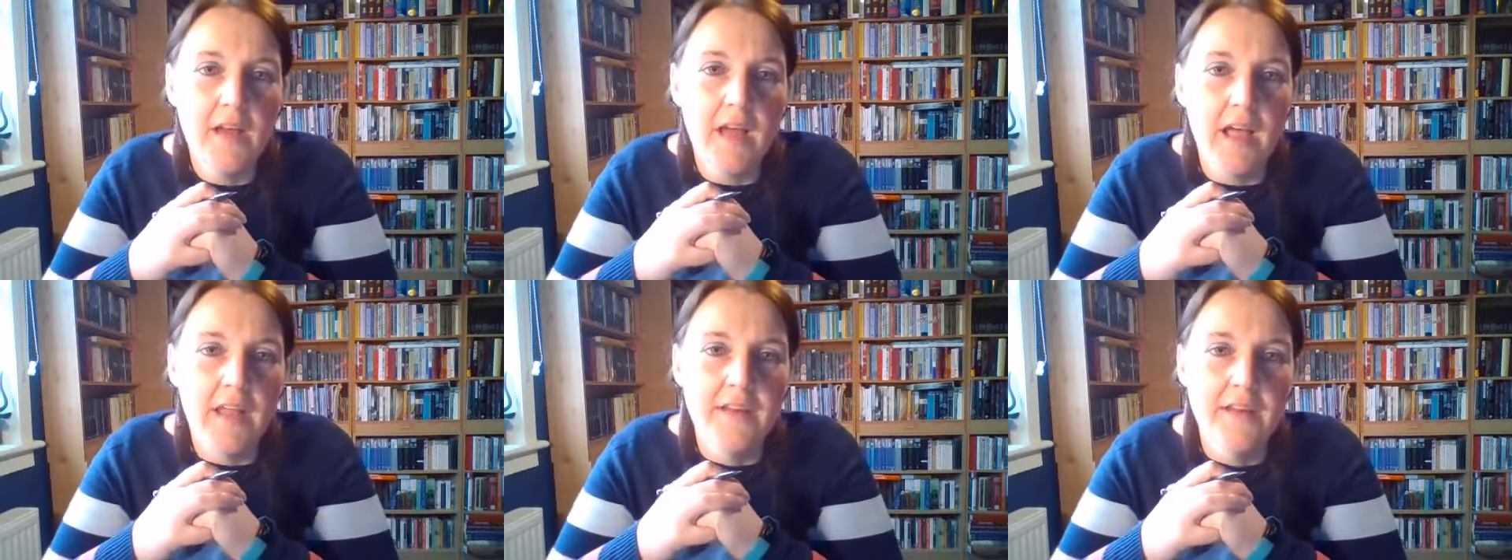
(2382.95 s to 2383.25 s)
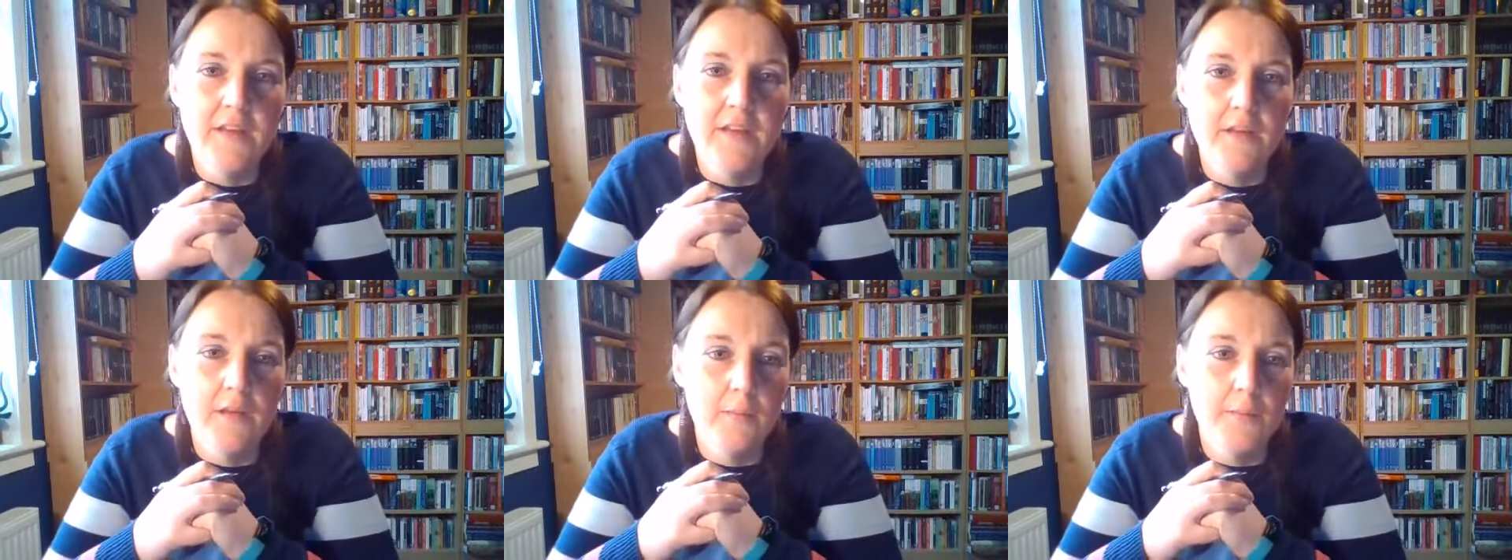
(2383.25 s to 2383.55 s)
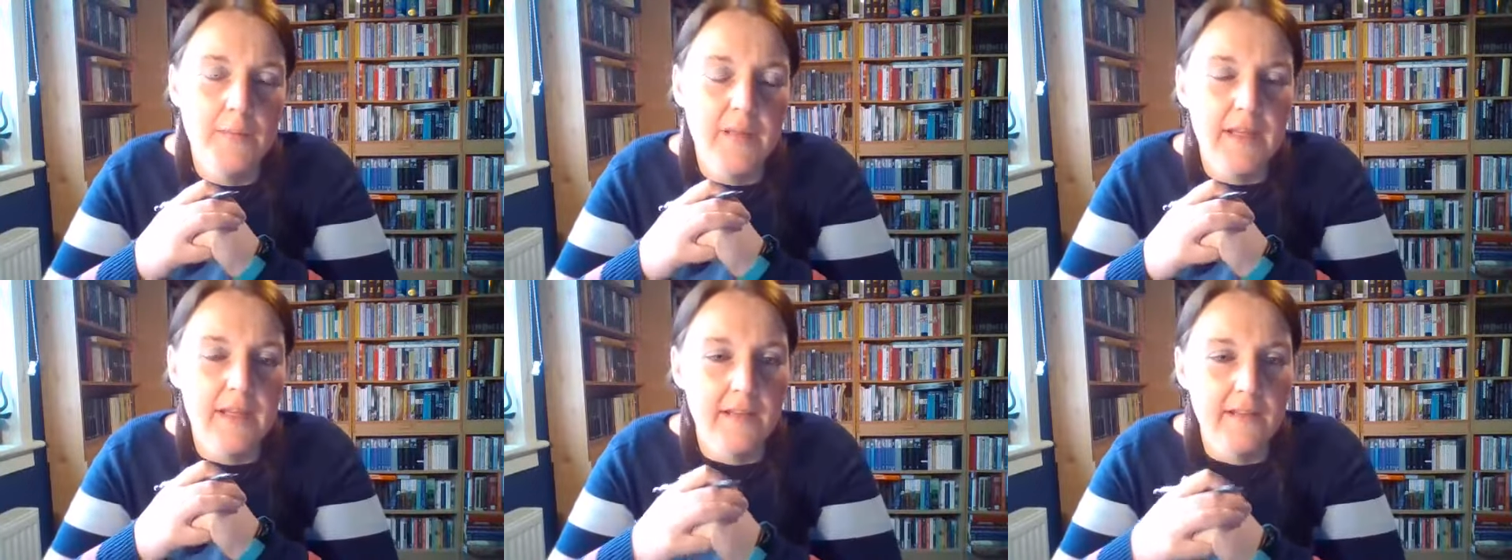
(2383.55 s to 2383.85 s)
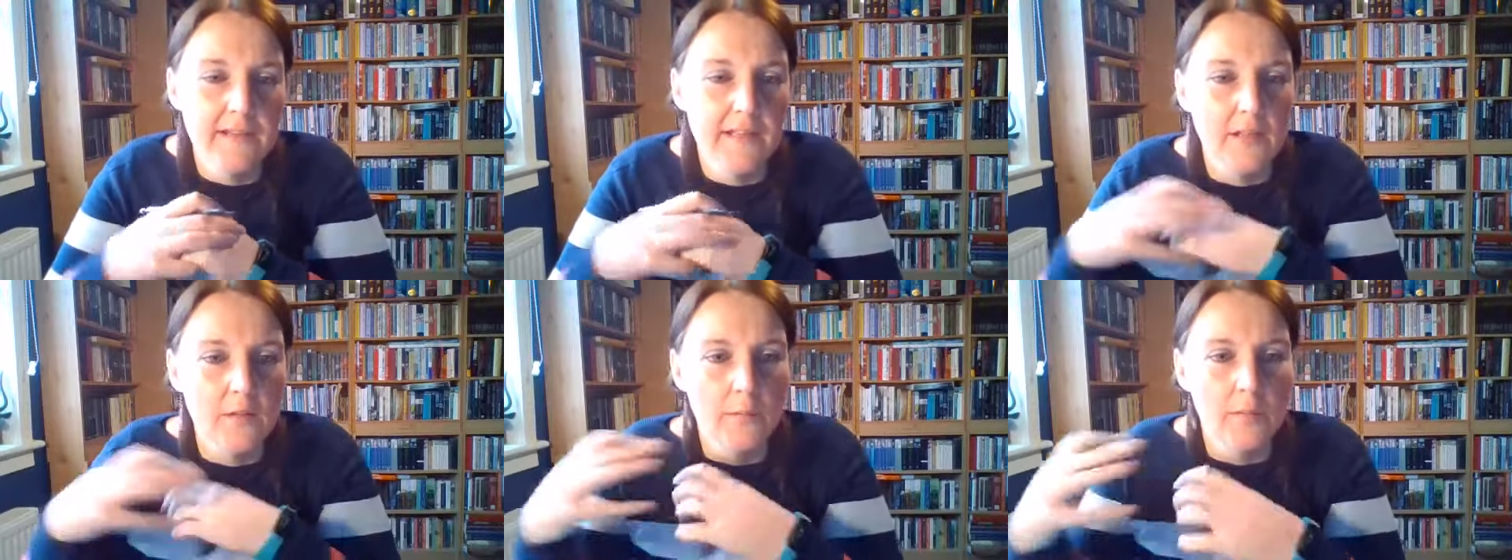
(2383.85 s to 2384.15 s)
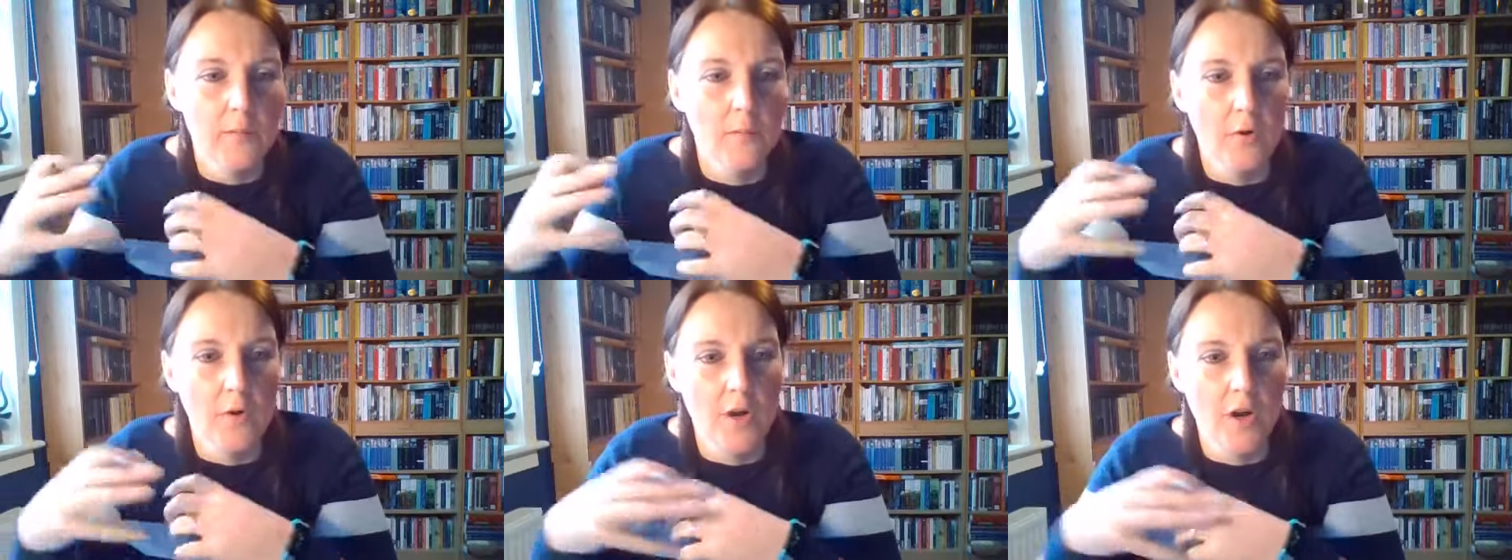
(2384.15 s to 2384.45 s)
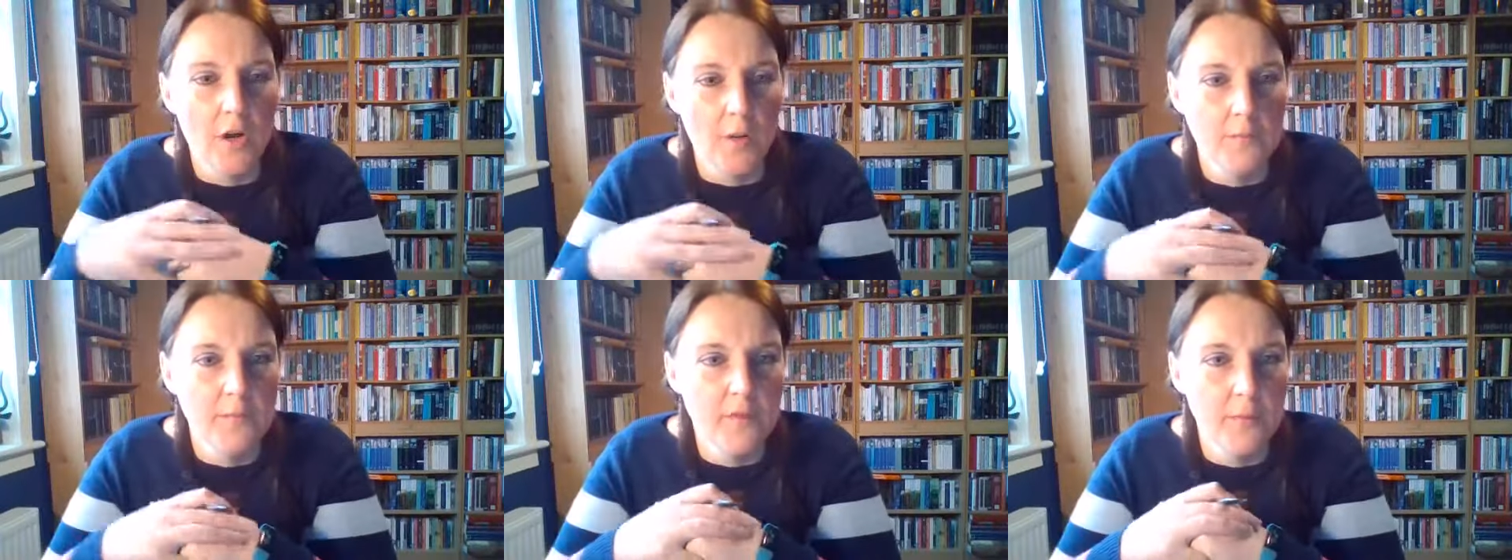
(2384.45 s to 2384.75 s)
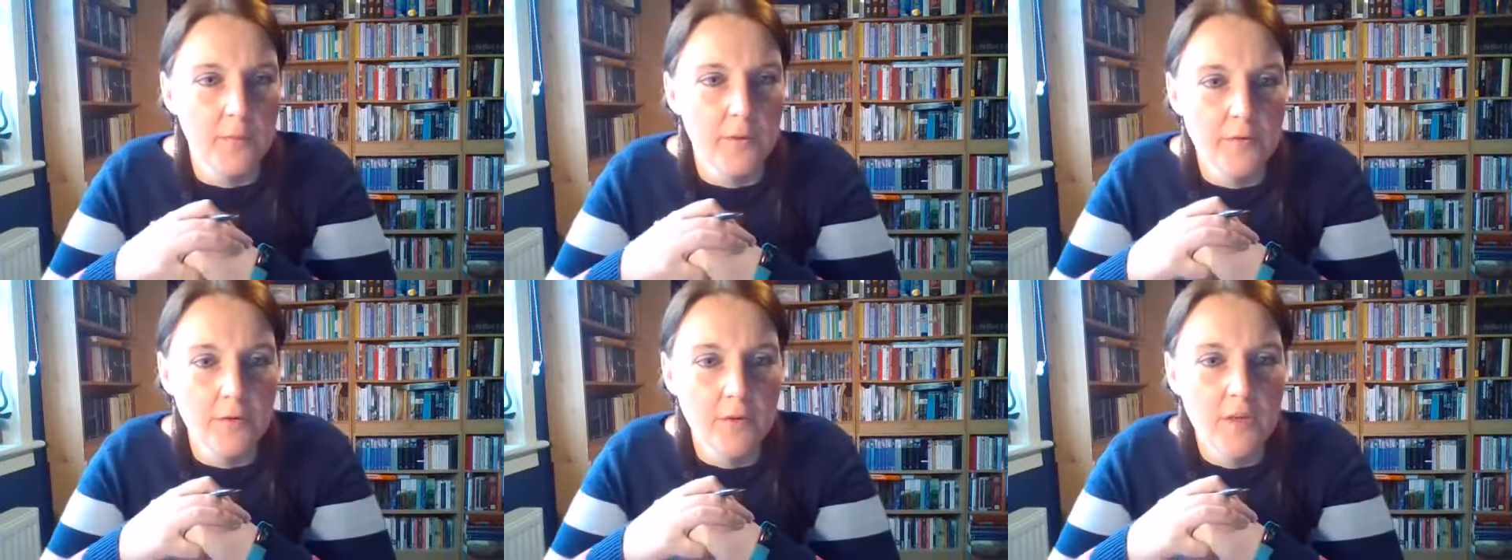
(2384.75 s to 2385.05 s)
and being a little bit more armed
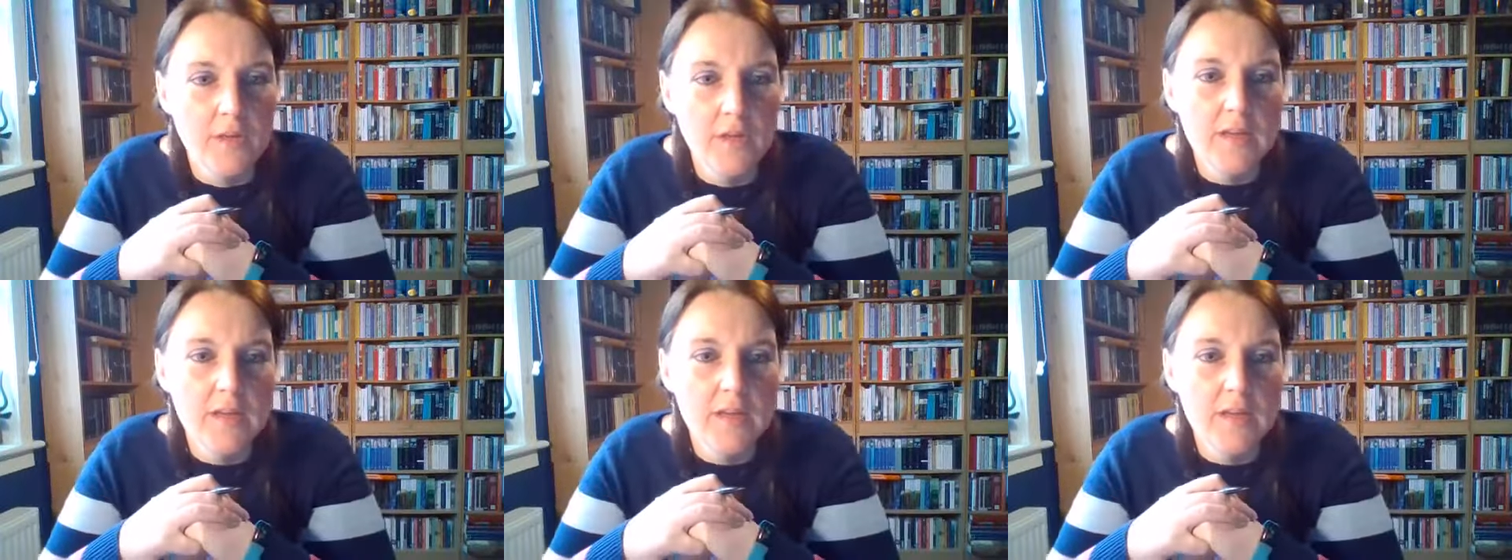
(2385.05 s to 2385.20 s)
about